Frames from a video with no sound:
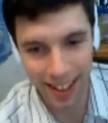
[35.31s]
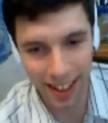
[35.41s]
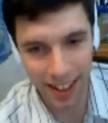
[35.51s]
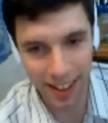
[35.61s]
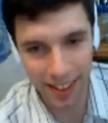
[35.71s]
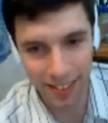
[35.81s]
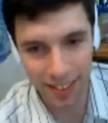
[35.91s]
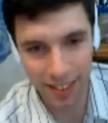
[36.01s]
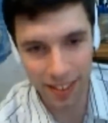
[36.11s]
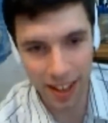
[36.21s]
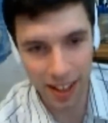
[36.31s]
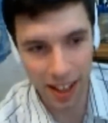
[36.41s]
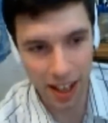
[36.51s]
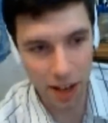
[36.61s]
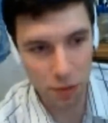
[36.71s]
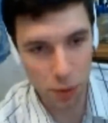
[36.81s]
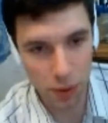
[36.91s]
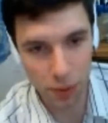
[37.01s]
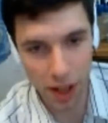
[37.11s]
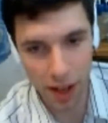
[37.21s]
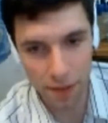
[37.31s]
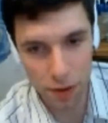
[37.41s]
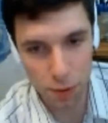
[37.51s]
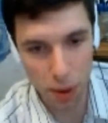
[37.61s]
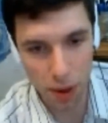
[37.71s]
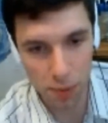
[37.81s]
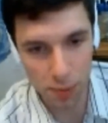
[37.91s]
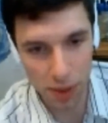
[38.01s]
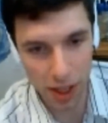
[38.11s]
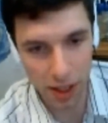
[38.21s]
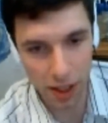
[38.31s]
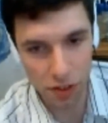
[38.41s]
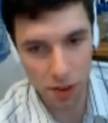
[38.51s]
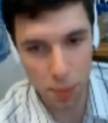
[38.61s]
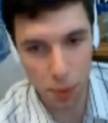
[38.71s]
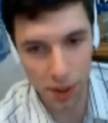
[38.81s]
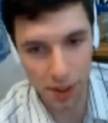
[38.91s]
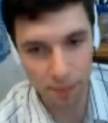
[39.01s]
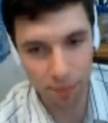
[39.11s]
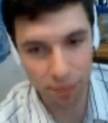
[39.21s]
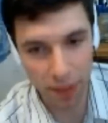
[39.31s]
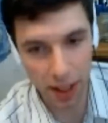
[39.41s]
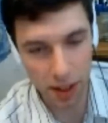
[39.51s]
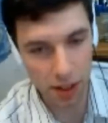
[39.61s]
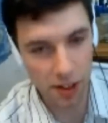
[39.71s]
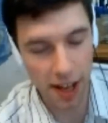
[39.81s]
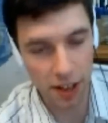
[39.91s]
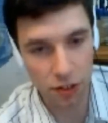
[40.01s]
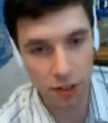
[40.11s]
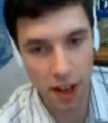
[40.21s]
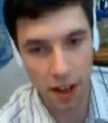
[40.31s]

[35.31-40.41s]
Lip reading: that everyone will have this problem at some point in a text,